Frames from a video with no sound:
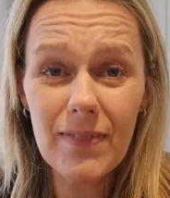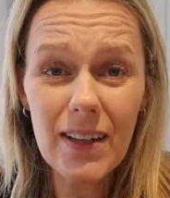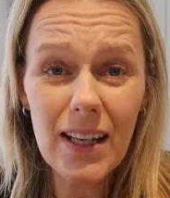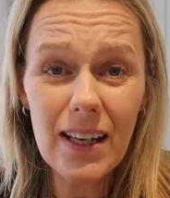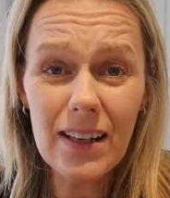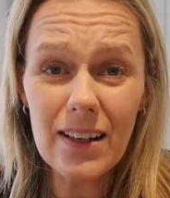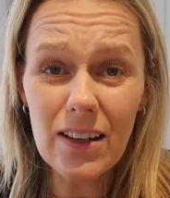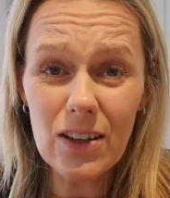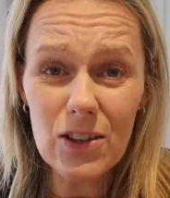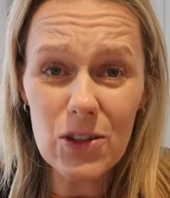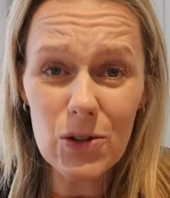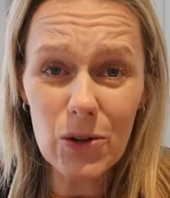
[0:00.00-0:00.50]

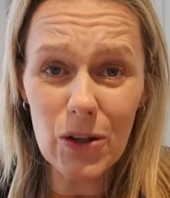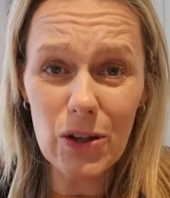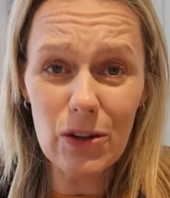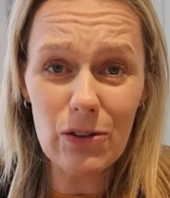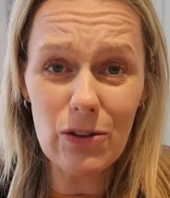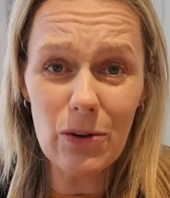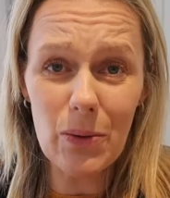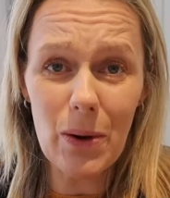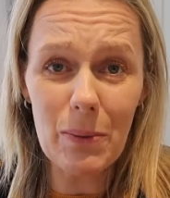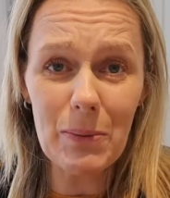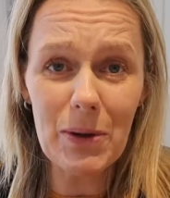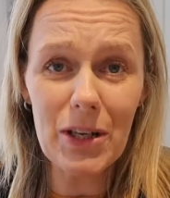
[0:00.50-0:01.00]
And I'll talk you
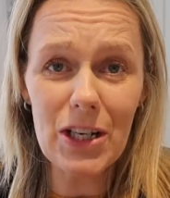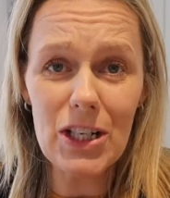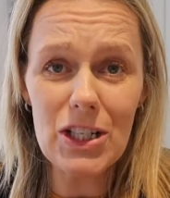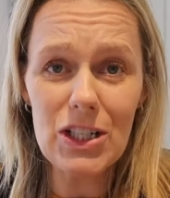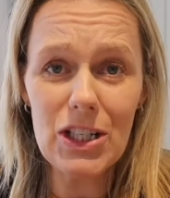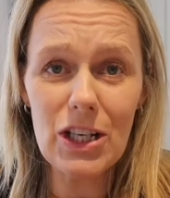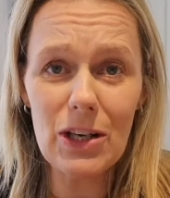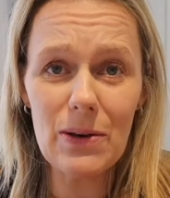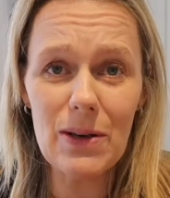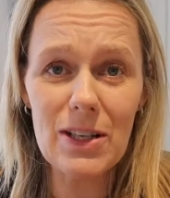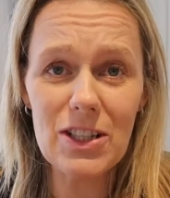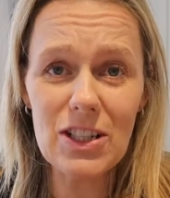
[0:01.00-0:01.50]
through what I'm going to
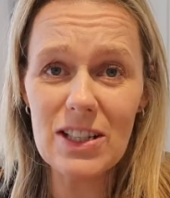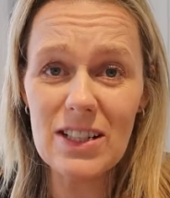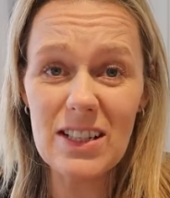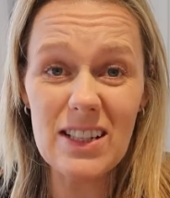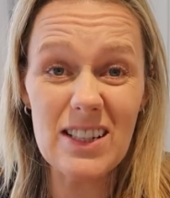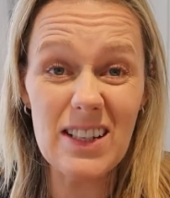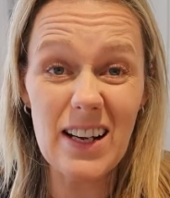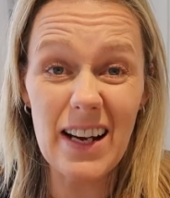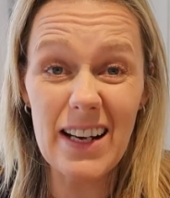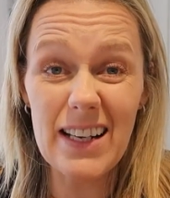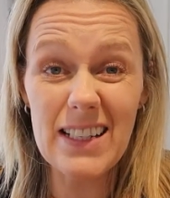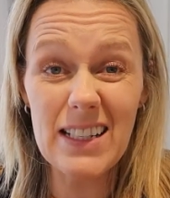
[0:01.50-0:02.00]
do. It's just a
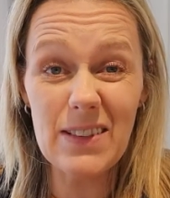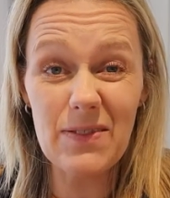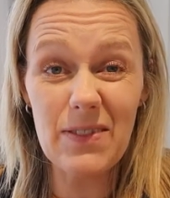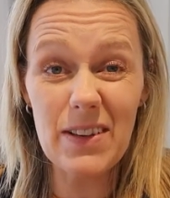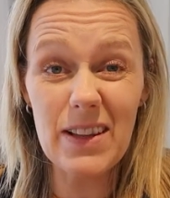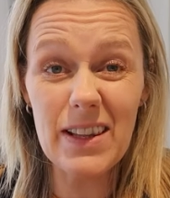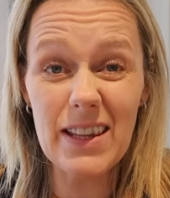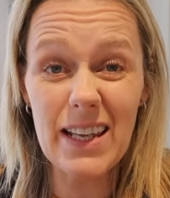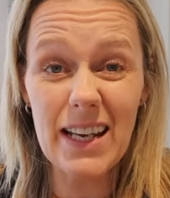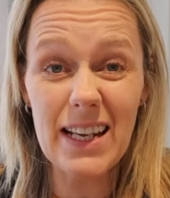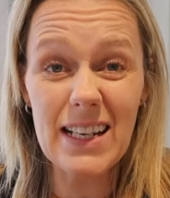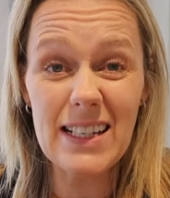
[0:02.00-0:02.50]
slightly
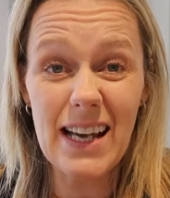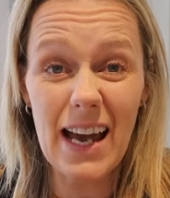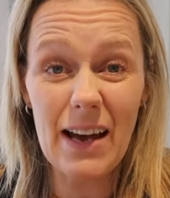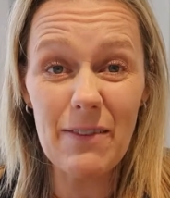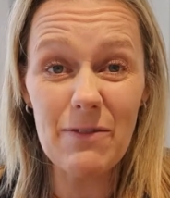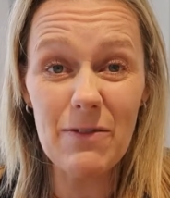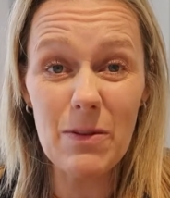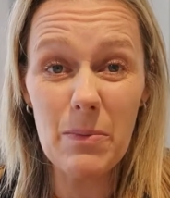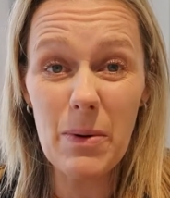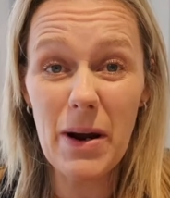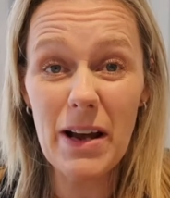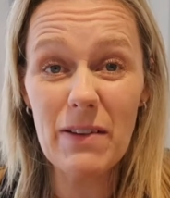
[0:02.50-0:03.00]
different thing to
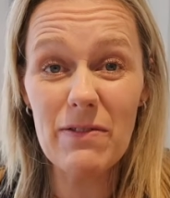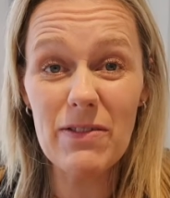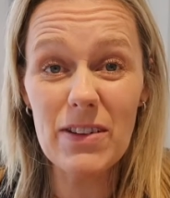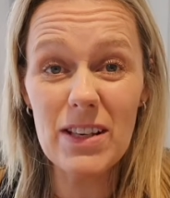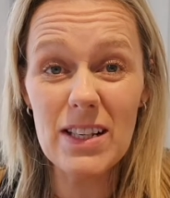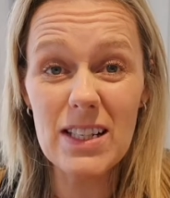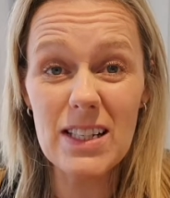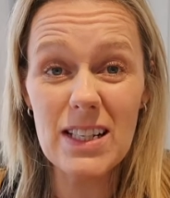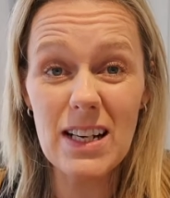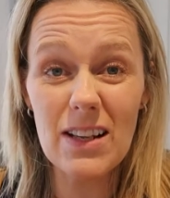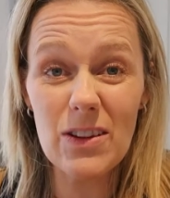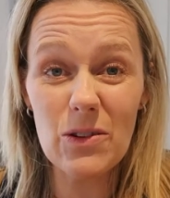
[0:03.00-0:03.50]
have for
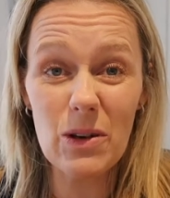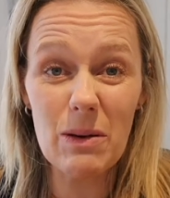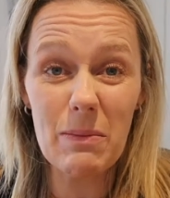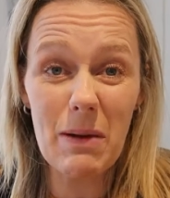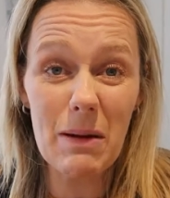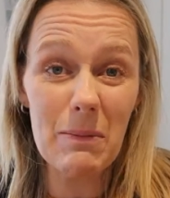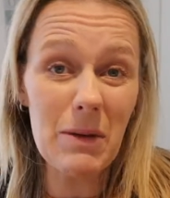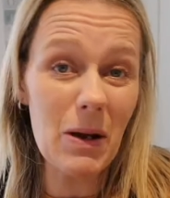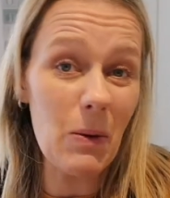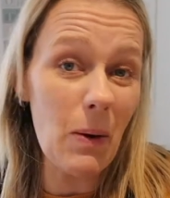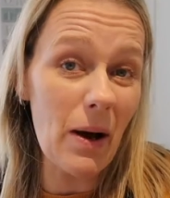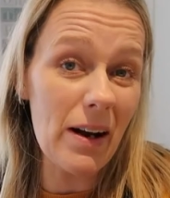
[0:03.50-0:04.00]
breakfast. I thought it
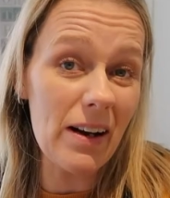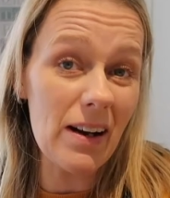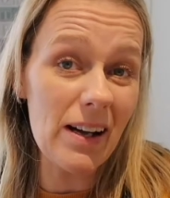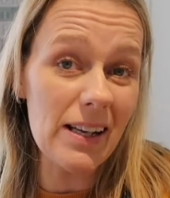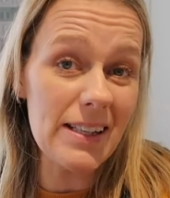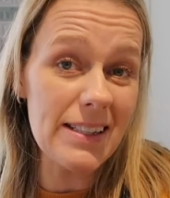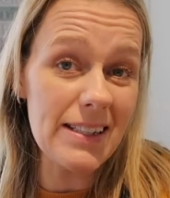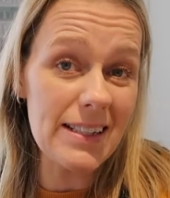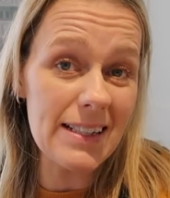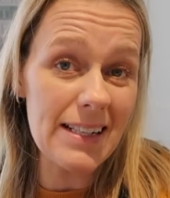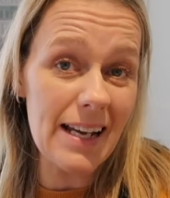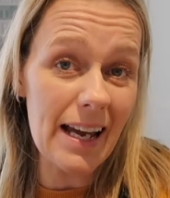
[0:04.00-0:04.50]
might be quite
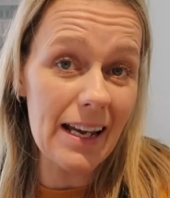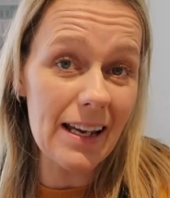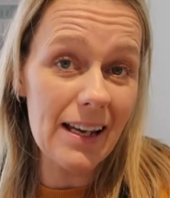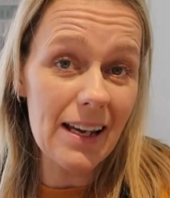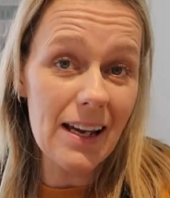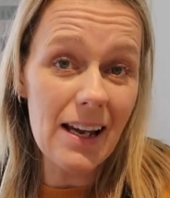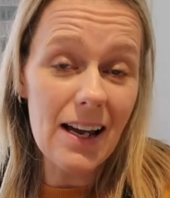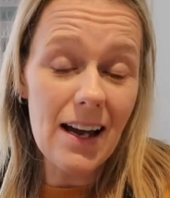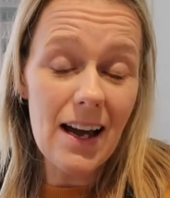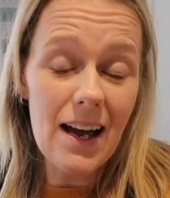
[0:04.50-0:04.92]
nice today.